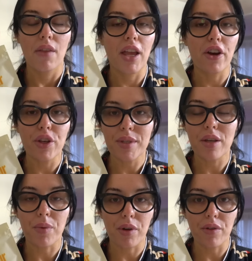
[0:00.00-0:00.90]
They are
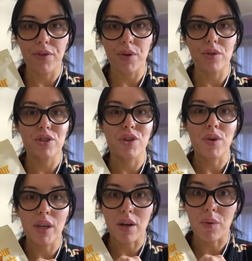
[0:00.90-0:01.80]
using real food so you
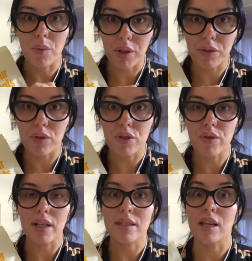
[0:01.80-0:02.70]
can get real
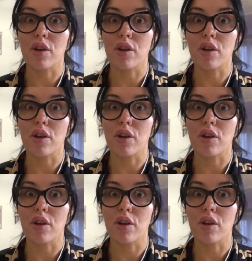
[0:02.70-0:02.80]
nutrients that